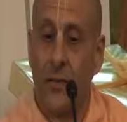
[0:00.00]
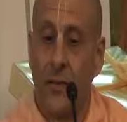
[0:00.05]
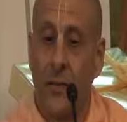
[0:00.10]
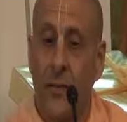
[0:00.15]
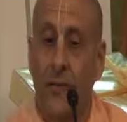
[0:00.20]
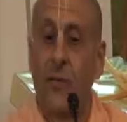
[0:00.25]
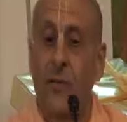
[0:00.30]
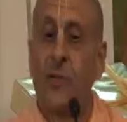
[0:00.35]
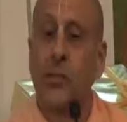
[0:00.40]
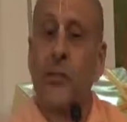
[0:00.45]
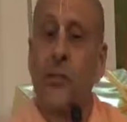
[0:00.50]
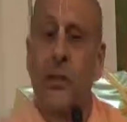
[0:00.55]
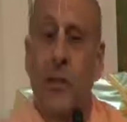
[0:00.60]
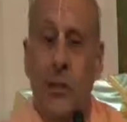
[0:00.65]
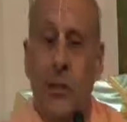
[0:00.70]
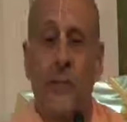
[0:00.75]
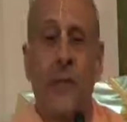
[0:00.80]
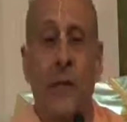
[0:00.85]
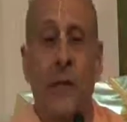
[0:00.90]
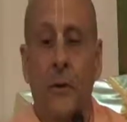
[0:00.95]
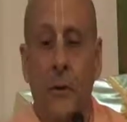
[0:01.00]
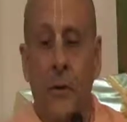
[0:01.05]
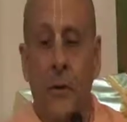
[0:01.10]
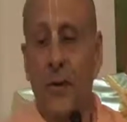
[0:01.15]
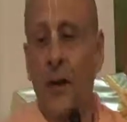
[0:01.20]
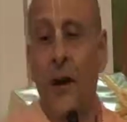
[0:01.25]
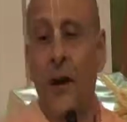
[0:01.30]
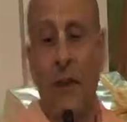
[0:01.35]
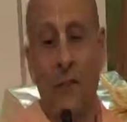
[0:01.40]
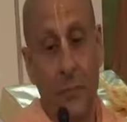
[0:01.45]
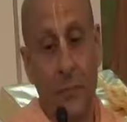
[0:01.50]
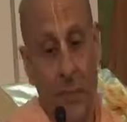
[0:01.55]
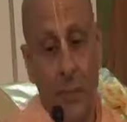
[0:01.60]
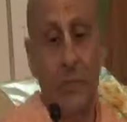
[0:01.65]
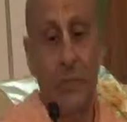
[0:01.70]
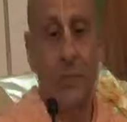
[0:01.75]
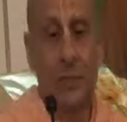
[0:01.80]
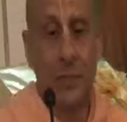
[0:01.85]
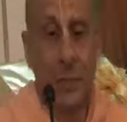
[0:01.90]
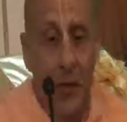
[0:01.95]
of serving with love,
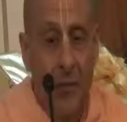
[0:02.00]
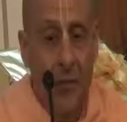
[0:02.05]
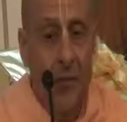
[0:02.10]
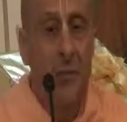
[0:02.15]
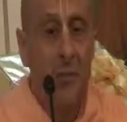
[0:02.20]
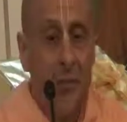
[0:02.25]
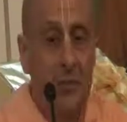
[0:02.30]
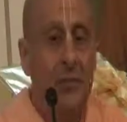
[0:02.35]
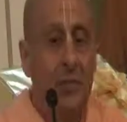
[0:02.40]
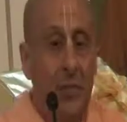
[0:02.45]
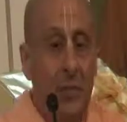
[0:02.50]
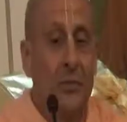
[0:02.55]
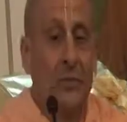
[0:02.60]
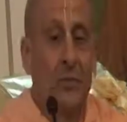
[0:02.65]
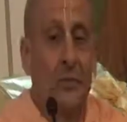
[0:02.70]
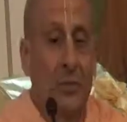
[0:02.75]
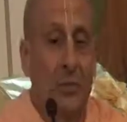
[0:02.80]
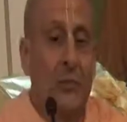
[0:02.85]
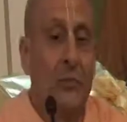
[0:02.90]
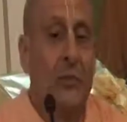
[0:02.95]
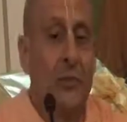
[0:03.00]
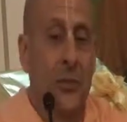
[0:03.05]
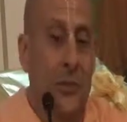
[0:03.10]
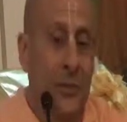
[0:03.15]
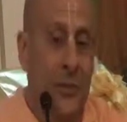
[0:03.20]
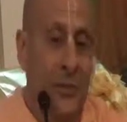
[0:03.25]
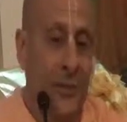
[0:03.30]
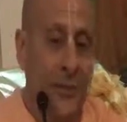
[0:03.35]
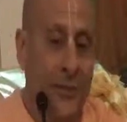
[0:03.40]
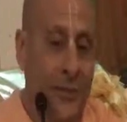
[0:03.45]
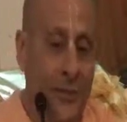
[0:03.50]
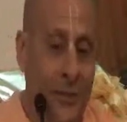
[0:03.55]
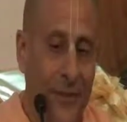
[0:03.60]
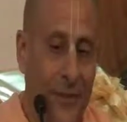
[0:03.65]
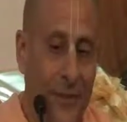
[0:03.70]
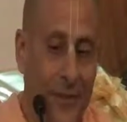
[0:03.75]
because love means to serve.